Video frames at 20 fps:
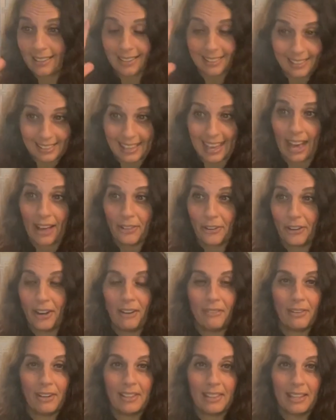gather
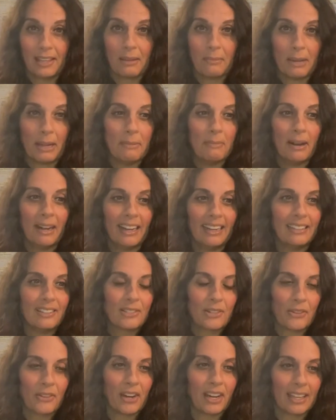everything in my mind so
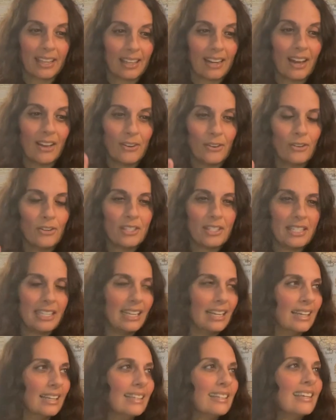that I could
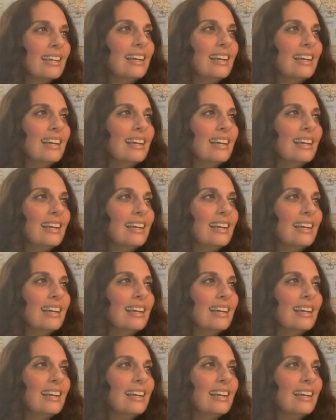understand